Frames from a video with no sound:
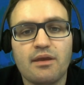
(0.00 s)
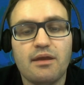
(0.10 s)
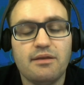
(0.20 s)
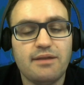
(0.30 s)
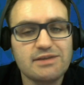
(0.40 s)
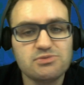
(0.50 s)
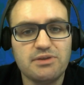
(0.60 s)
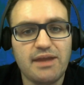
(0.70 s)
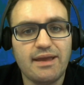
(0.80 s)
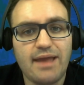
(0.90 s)
Next, we'll
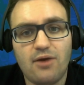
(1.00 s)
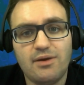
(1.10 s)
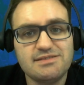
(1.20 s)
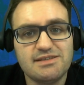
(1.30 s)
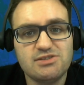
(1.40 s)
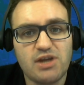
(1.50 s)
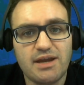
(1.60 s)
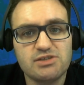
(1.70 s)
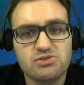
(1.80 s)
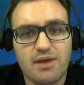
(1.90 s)
take how has the
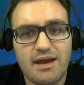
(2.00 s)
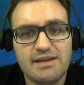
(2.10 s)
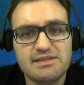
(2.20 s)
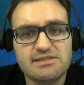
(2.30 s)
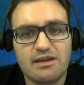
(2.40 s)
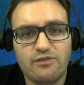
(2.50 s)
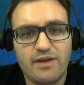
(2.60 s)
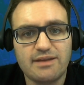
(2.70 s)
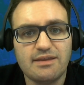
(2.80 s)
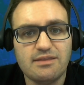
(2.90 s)
China's rise
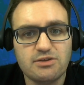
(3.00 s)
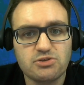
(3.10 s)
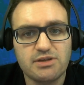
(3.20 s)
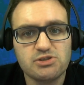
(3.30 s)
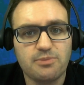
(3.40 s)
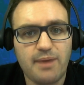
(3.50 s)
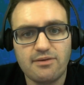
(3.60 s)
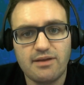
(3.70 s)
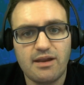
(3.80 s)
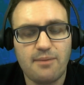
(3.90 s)
affected the traditional
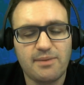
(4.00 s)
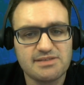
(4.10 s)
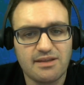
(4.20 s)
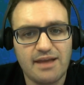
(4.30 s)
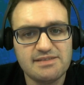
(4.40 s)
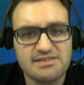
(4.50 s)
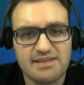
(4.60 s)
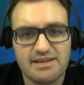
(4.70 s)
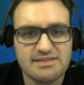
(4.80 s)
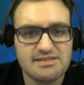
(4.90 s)
power dynamics and alliances
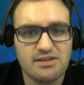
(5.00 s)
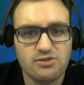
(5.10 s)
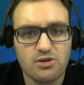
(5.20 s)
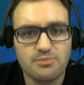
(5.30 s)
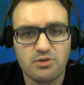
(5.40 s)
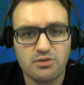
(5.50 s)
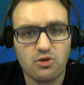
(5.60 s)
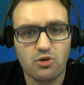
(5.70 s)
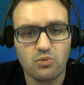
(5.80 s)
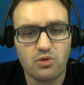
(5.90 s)
that existed in Europe during the
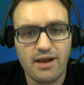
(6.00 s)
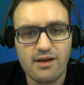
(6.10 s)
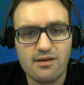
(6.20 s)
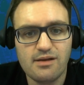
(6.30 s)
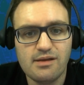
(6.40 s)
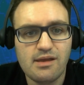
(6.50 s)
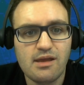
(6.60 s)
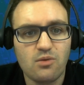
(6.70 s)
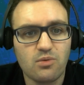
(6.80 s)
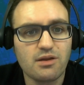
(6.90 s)
Cold War era.
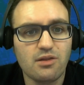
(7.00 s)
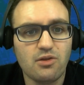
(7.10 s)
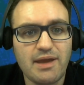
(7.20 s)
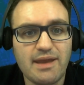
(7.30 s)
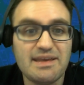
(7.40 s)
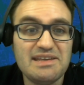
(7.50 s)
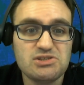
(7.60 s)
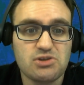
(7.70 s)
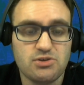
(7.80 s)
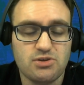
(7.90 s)
We're going to look at
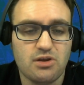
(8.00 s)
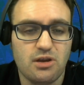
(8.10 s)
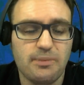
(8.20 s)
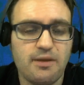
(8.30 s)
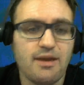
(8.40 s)
Eastern Europe.